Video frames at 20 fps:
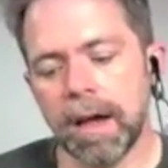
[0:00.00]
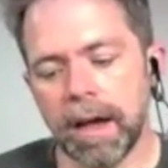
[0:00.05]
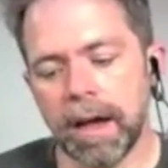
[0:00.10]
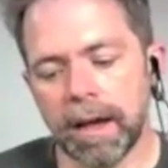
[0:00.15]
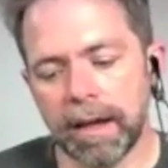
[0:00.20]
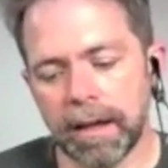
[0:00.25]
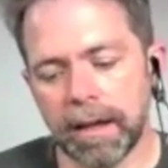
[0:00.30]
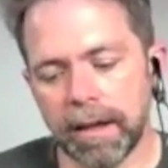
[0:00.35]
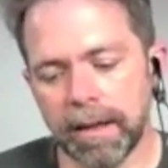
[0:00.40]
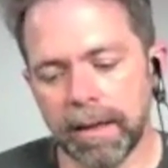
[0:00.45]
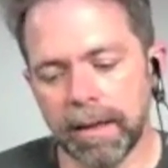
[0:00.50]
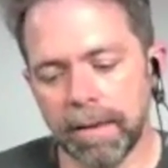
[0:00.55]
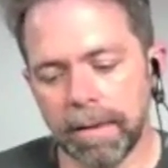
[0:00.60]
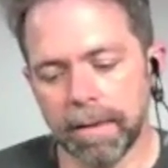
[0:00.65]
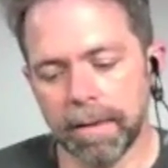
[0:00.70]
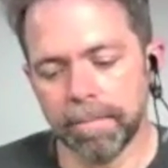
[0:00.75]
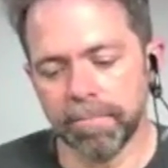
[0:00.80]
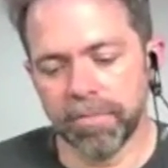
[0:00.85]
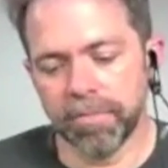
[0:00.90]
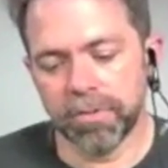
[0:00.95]
Uh,
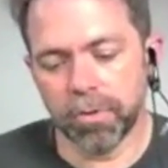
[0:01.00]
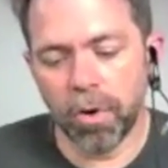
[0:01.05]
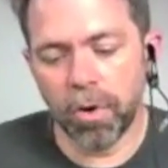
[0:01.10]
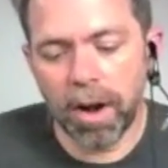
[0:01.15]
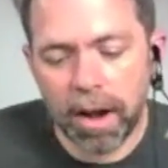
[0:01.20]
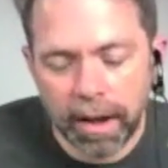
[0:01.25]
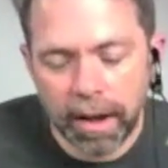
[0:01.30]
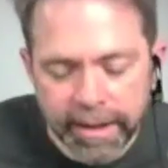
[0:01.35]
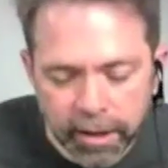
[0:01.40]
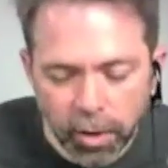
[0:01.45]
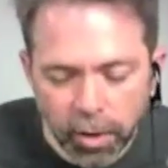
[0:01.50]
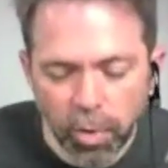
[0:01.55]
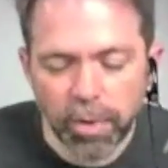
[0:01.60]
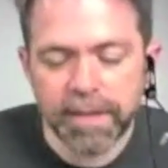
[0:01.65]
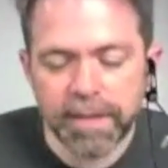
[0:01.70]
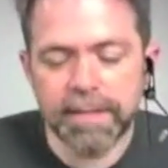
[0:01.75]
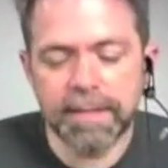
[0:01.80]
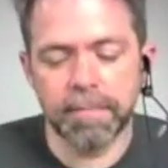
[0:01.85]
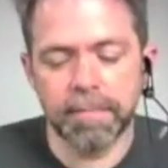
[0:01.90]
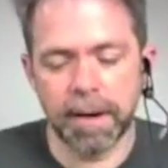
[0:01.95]
so
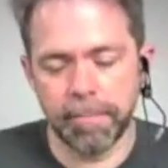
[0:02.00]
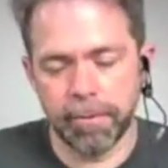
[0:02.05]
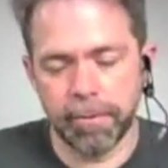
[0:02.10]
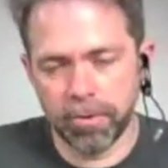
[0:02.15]
increasing my